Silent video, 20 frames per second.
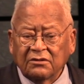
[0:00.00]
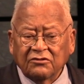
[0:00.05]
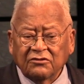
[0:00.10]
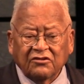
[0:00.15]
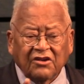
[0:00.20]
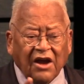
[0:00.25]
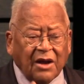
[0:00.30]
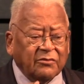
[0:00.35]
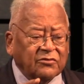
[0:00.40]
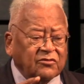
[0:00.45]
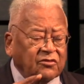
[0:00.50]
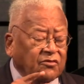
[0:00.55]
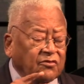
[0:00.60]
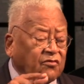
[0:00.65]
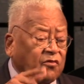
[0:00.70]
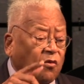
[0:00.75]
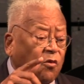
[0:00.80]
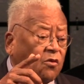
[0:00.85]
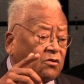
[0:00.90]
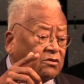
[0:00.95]
Chapter
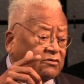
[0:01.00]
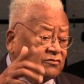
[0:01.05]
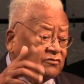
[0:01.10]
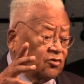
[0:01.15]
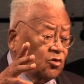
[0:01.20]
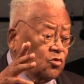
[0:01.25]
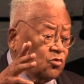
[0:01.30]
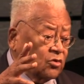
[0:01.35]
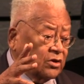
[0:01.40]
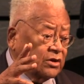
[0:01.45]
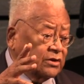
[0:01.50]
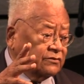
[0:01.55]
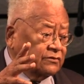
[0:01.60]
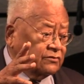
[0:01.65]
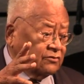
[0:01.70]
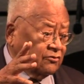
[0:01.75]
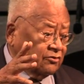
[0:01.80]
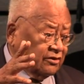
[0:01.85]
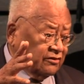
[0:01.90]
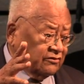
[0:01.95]
4 of Luke,
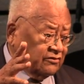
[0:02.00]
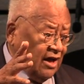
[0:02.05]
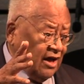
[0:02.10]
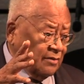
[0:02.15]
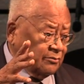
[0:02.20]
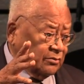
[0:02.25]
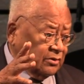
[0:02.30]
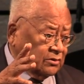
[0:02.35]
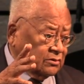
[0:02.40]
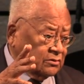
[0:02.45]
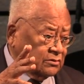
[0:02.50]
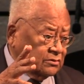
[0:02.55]
for example,